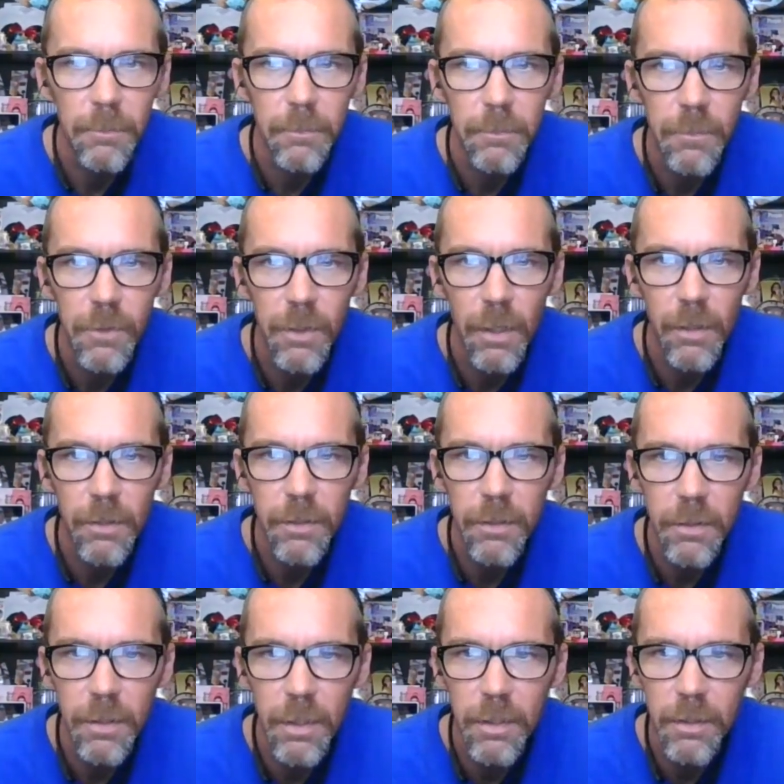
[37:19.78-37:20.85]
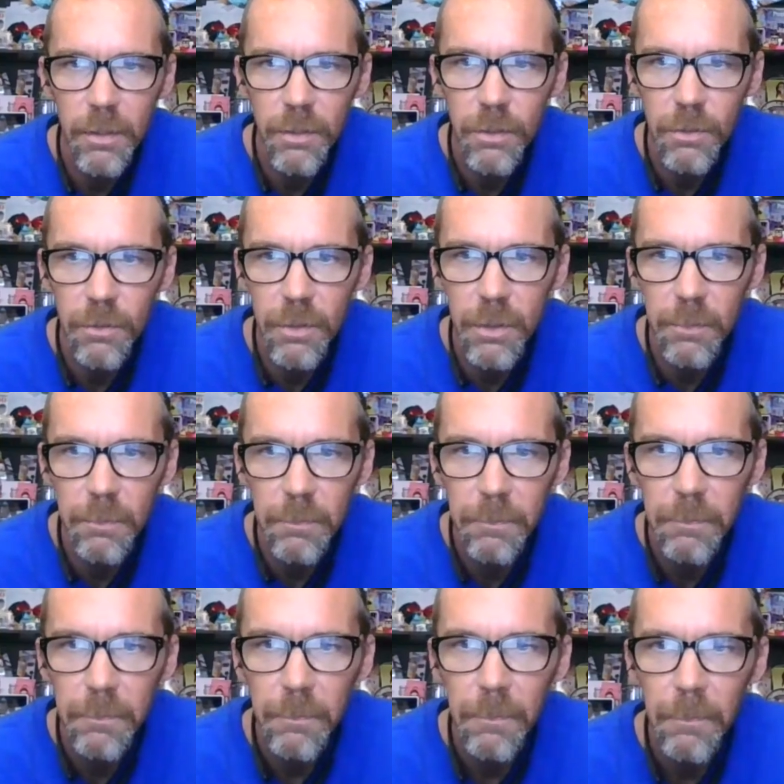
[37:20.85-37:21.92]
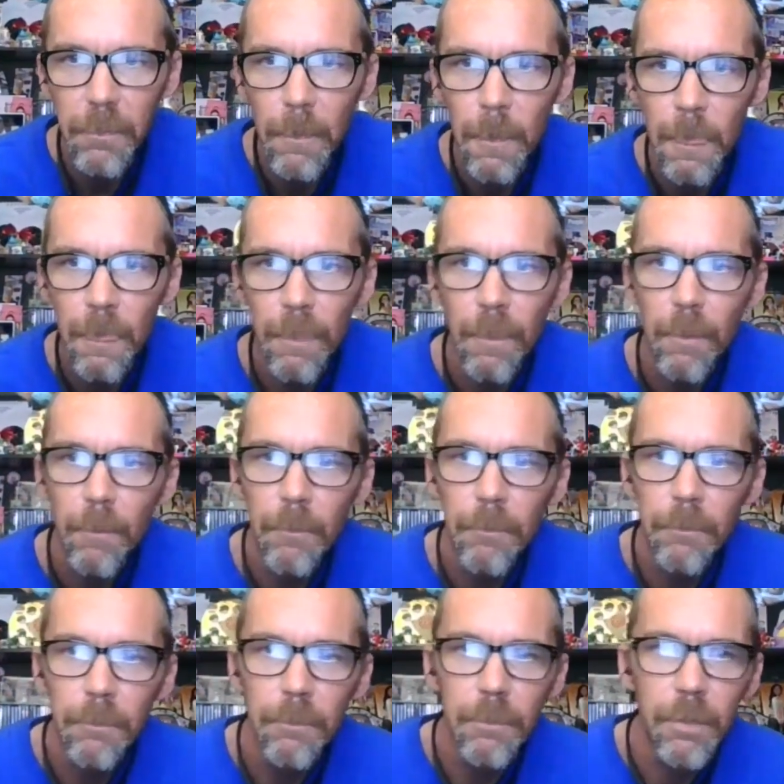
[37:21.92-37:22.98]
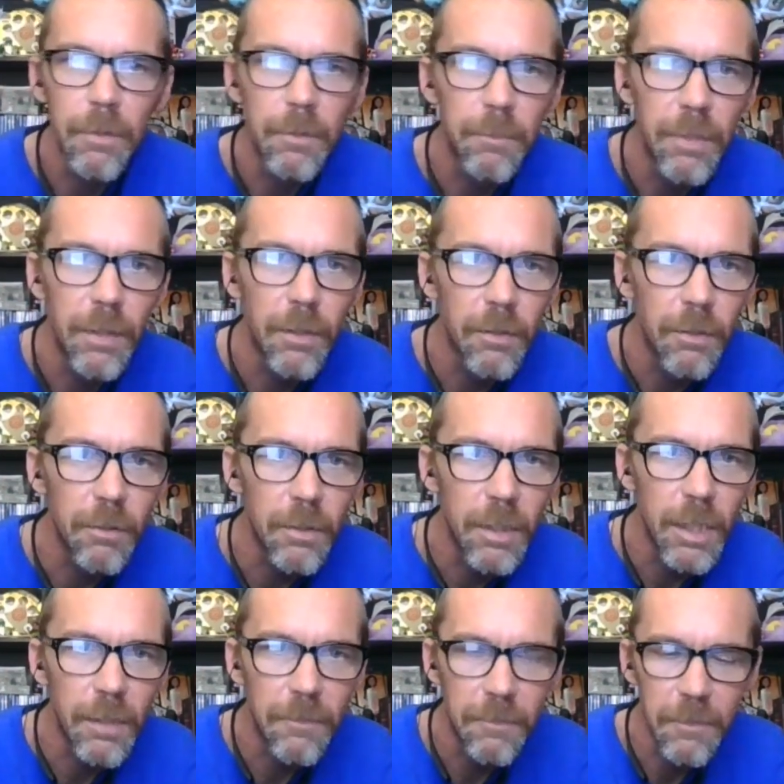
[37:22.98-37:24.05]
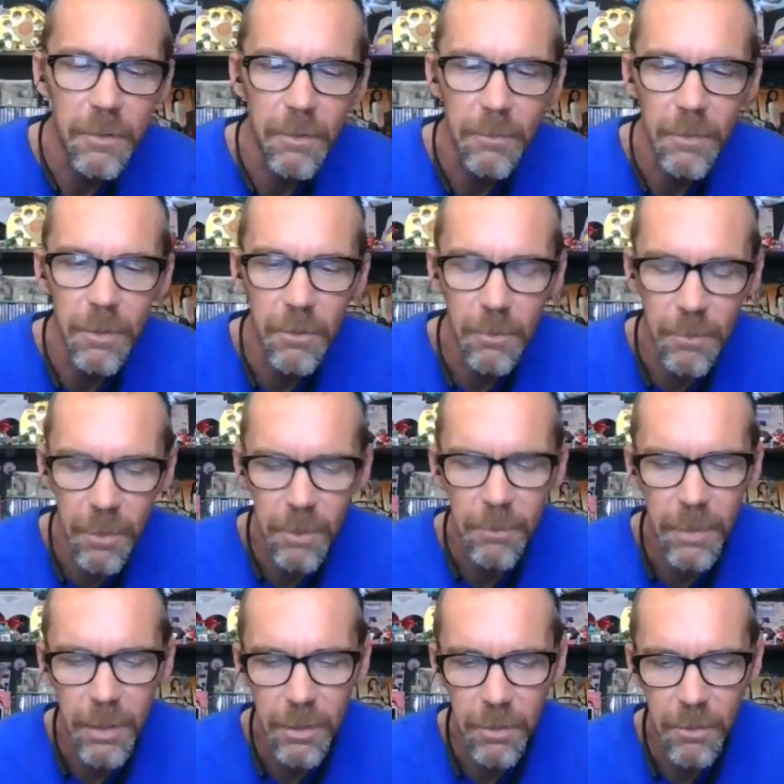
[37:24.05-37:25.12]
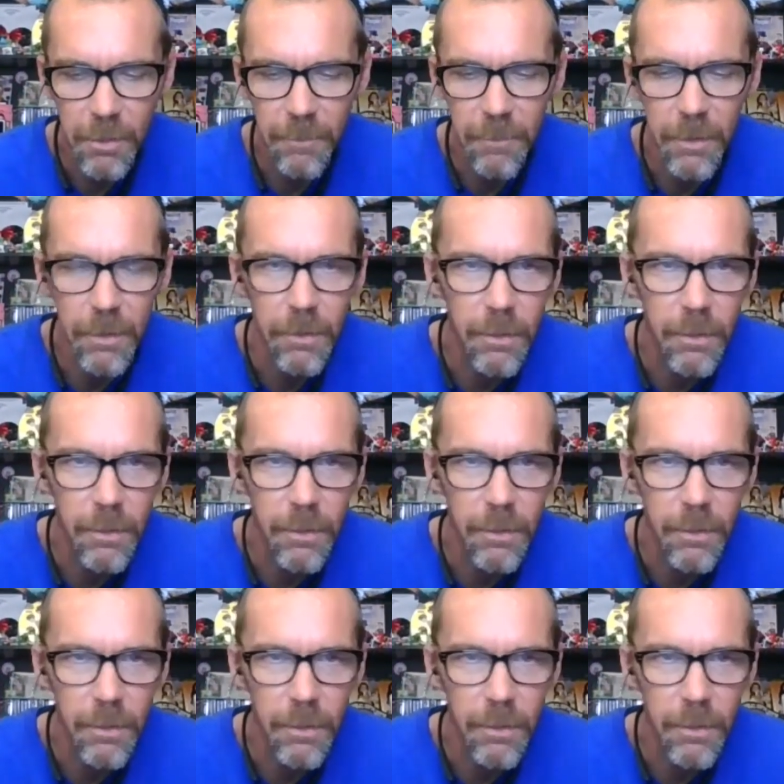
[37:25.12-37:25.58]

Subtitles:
Charlie and Stacy's stream. But be on the lookout for some Little Mermaid trivia.